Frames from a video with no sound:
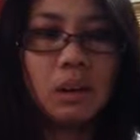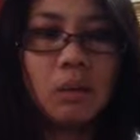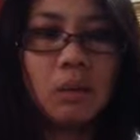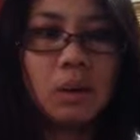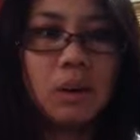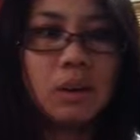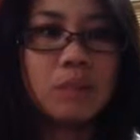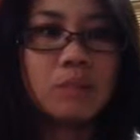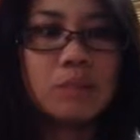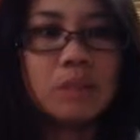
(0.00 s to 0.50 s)

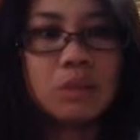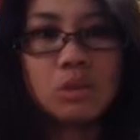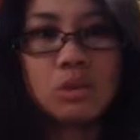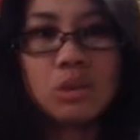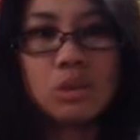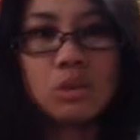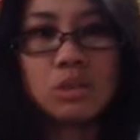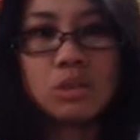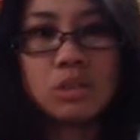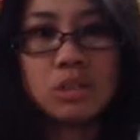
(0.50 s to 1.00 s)
one. It's
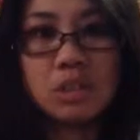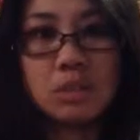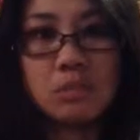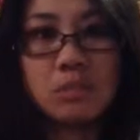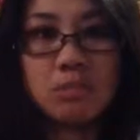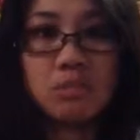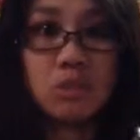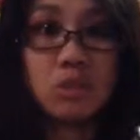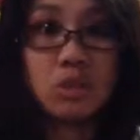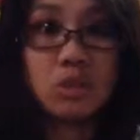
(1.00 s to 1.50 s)
got a
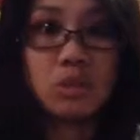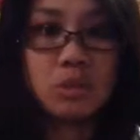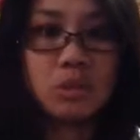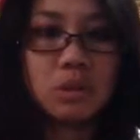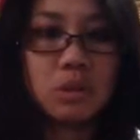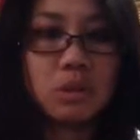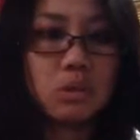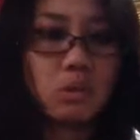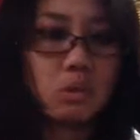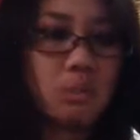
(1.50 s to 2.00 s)
zip, which is
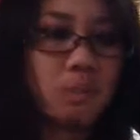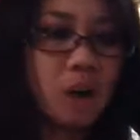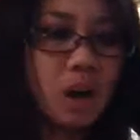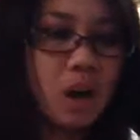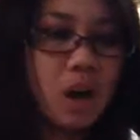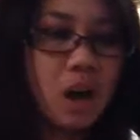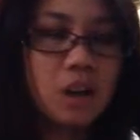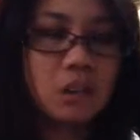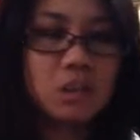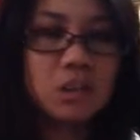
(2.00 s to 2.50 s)
pretty cool,
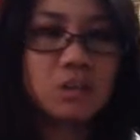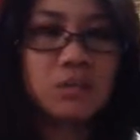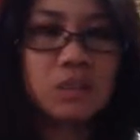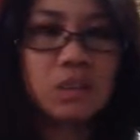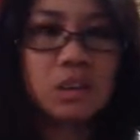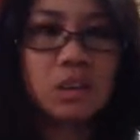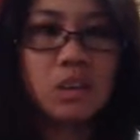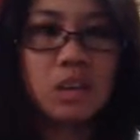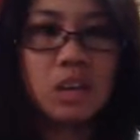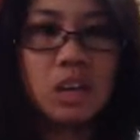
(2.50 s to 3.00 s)
but I just
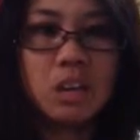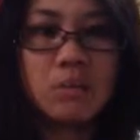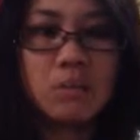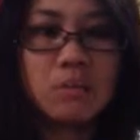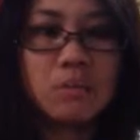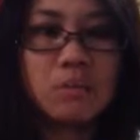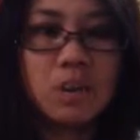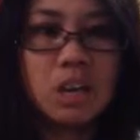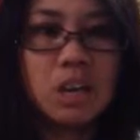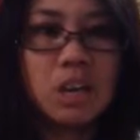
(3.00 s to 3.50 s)
figured
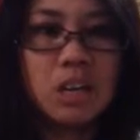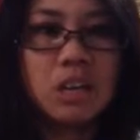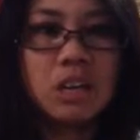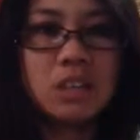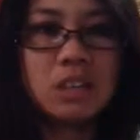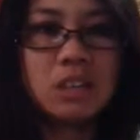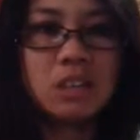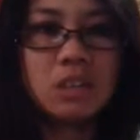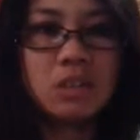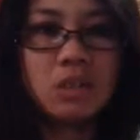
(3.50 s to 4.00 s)
he
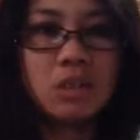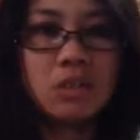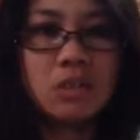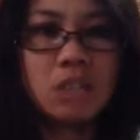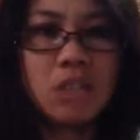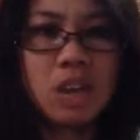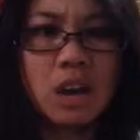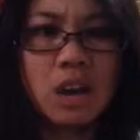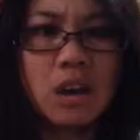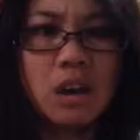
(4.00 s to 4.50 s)
needs his
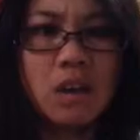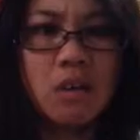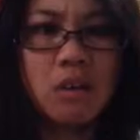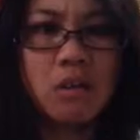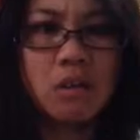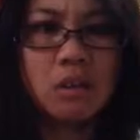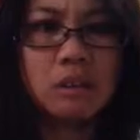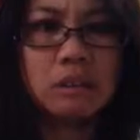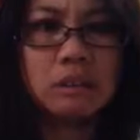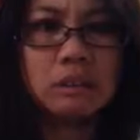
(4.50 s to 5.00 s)
own
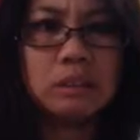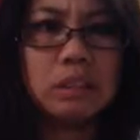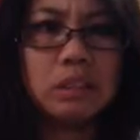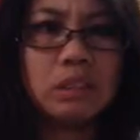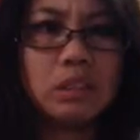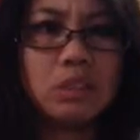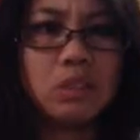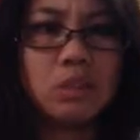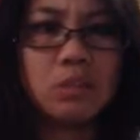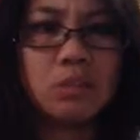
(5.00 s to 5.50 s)
towel and he
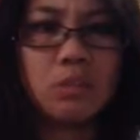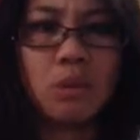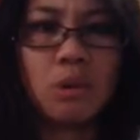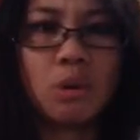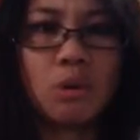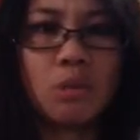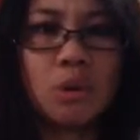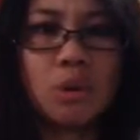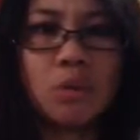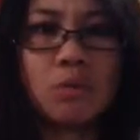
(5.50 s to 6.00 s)
can stop
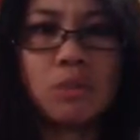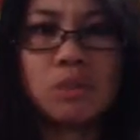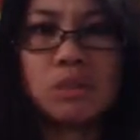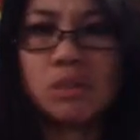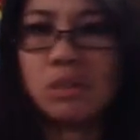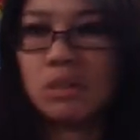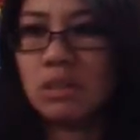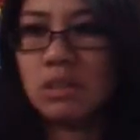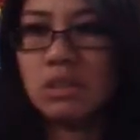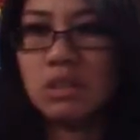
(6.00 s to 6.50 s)
borrowing mine when
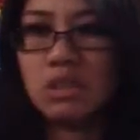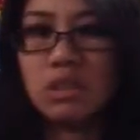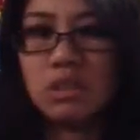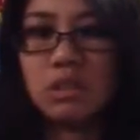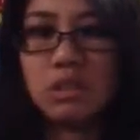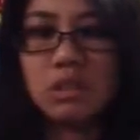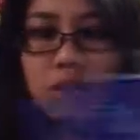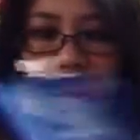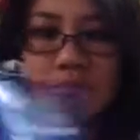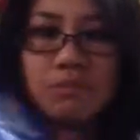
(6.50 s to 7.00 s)
his is
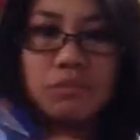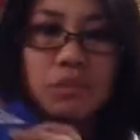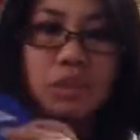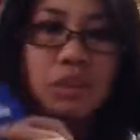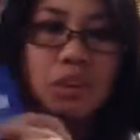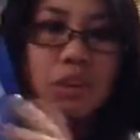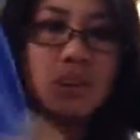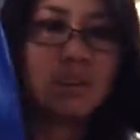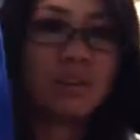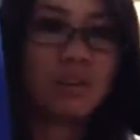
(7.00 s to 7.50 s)
dirty.
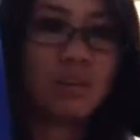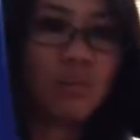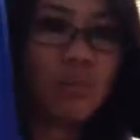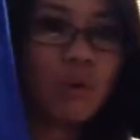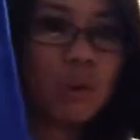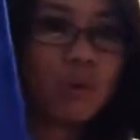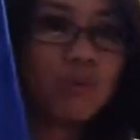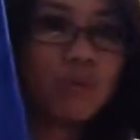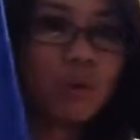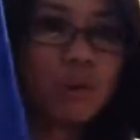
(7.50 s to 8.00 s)

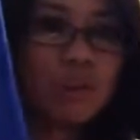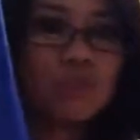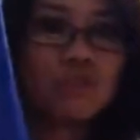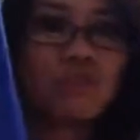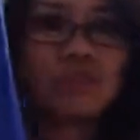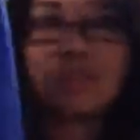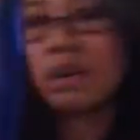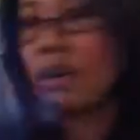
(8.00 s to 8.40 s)
One more extra